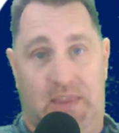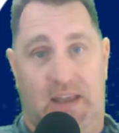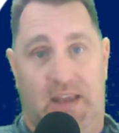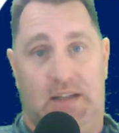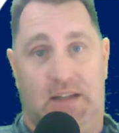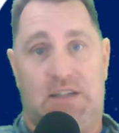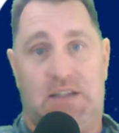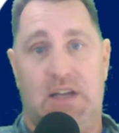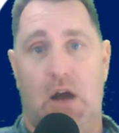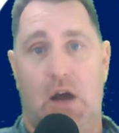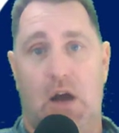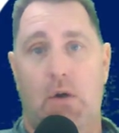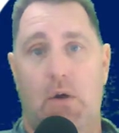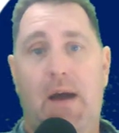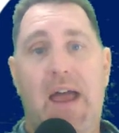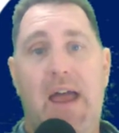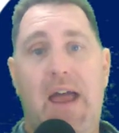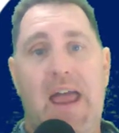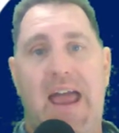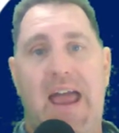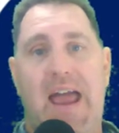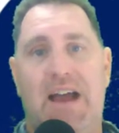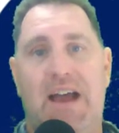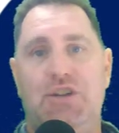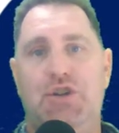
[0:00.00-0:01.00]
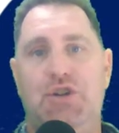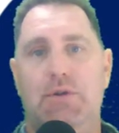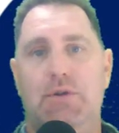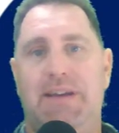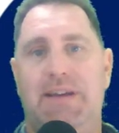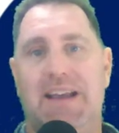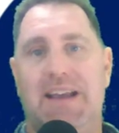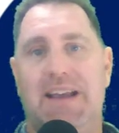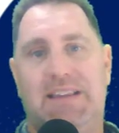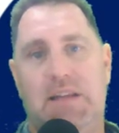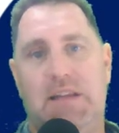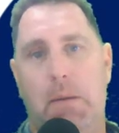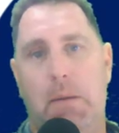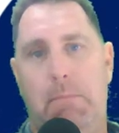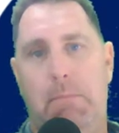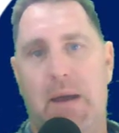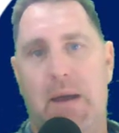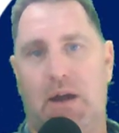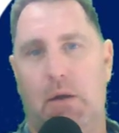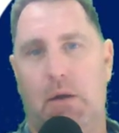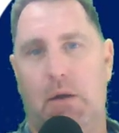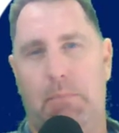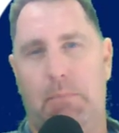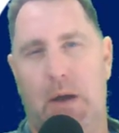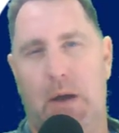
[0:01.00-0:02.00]
it. So as you get to
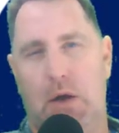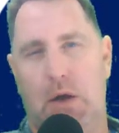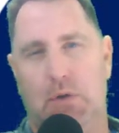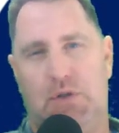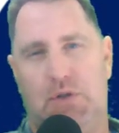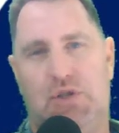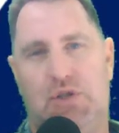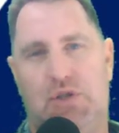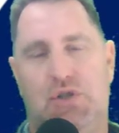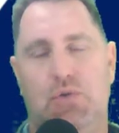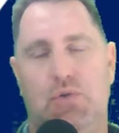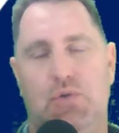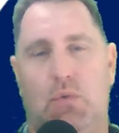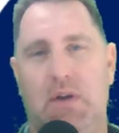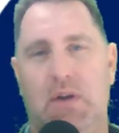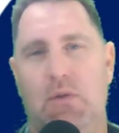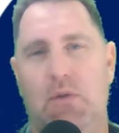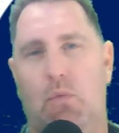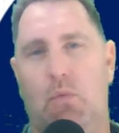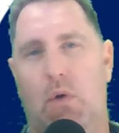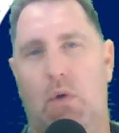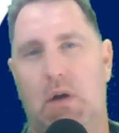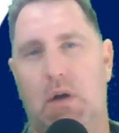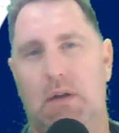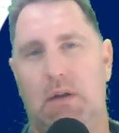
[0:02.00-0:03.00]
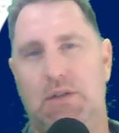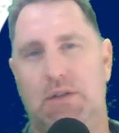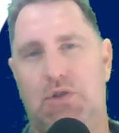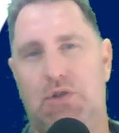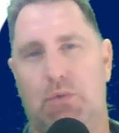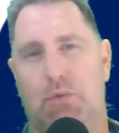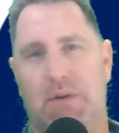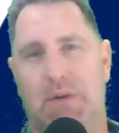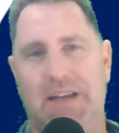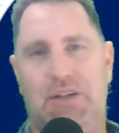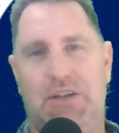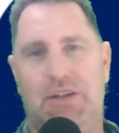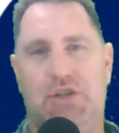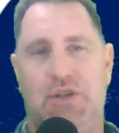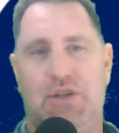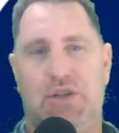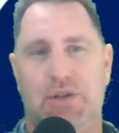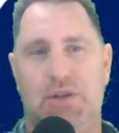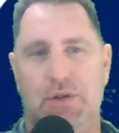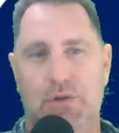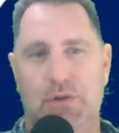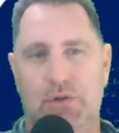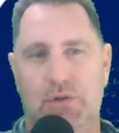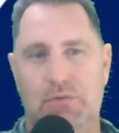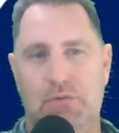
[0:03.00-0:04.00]
bigger boats, 21,
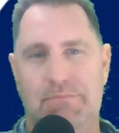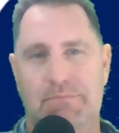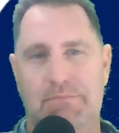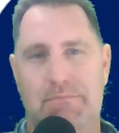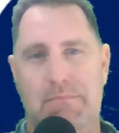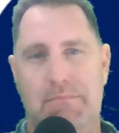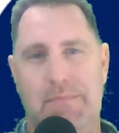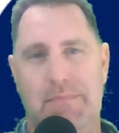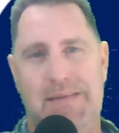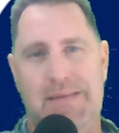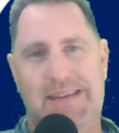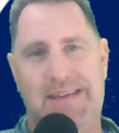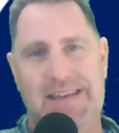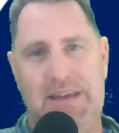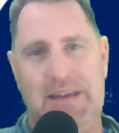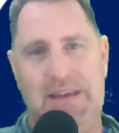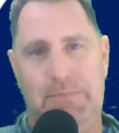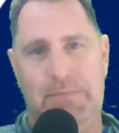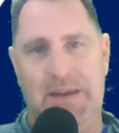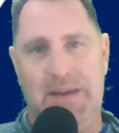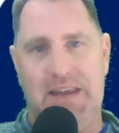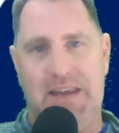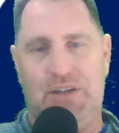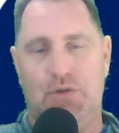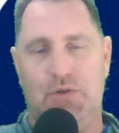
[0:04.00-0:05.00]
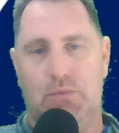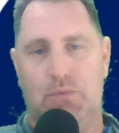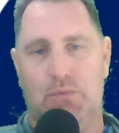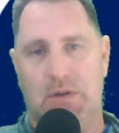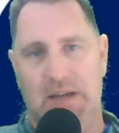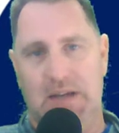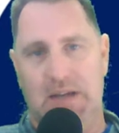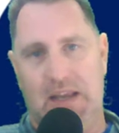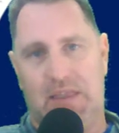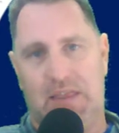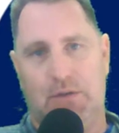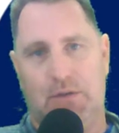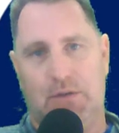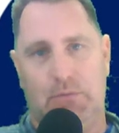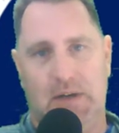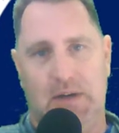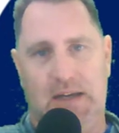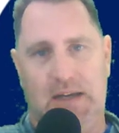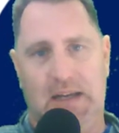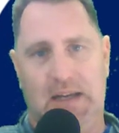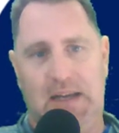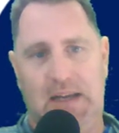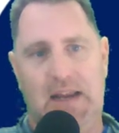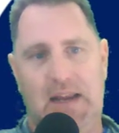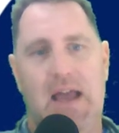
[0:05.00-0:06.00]
22, maybe
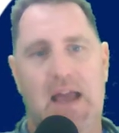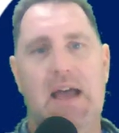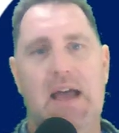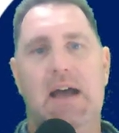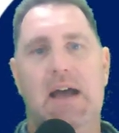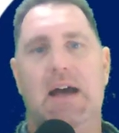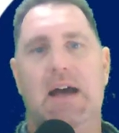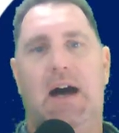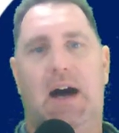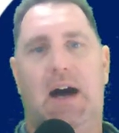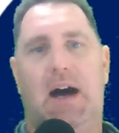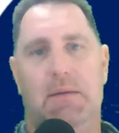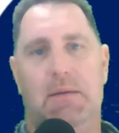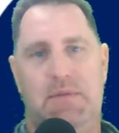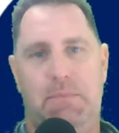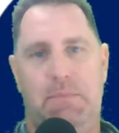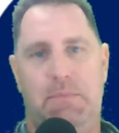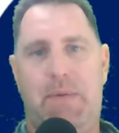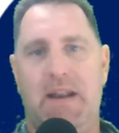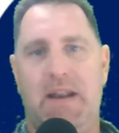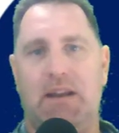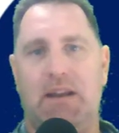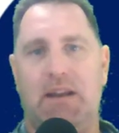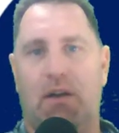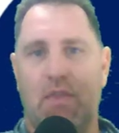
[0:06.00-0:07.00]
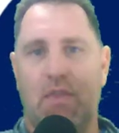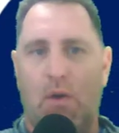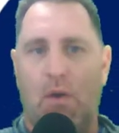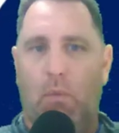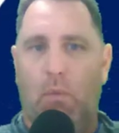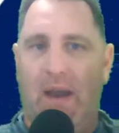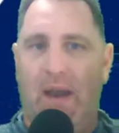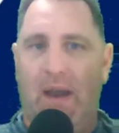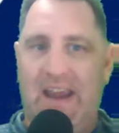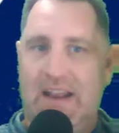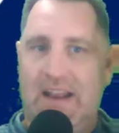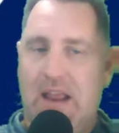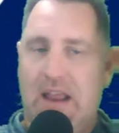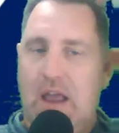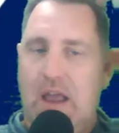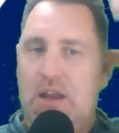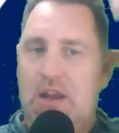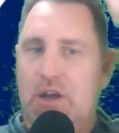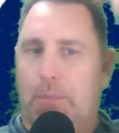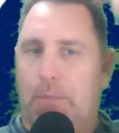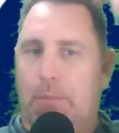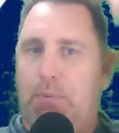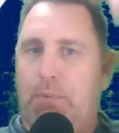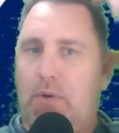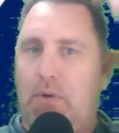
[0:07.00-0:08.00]
23, depending on the weight,
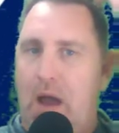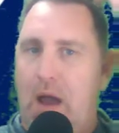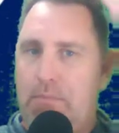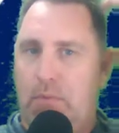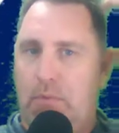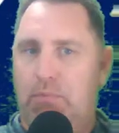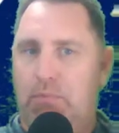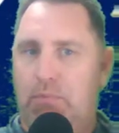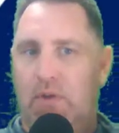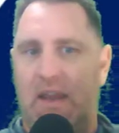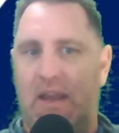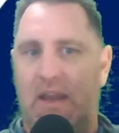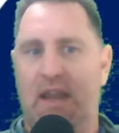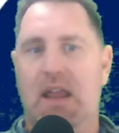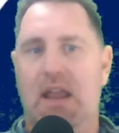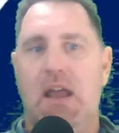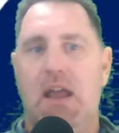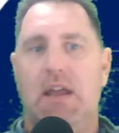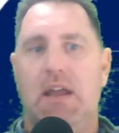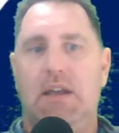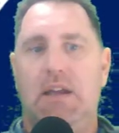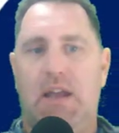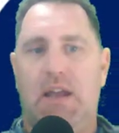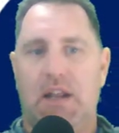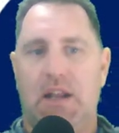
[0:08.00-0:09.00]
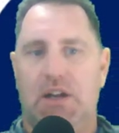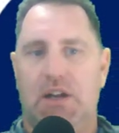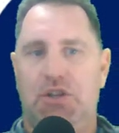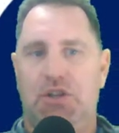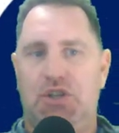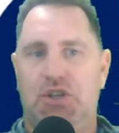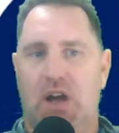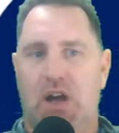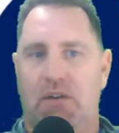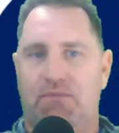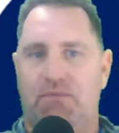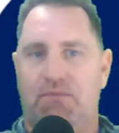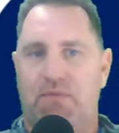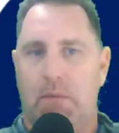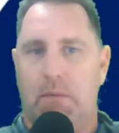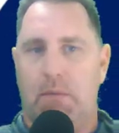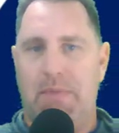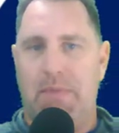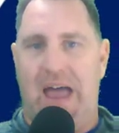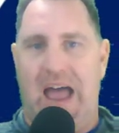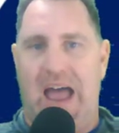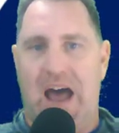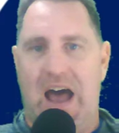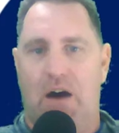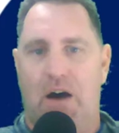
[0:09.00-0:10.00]
you're probably going to jump from
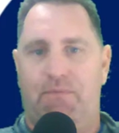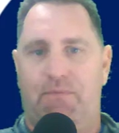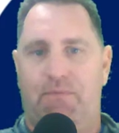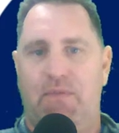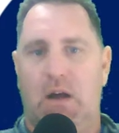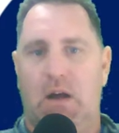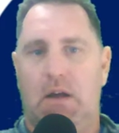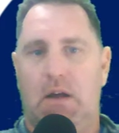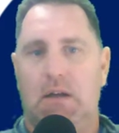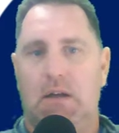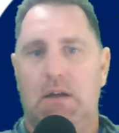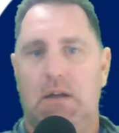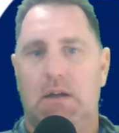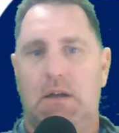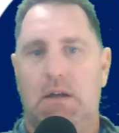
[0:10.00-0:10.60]
the Alpha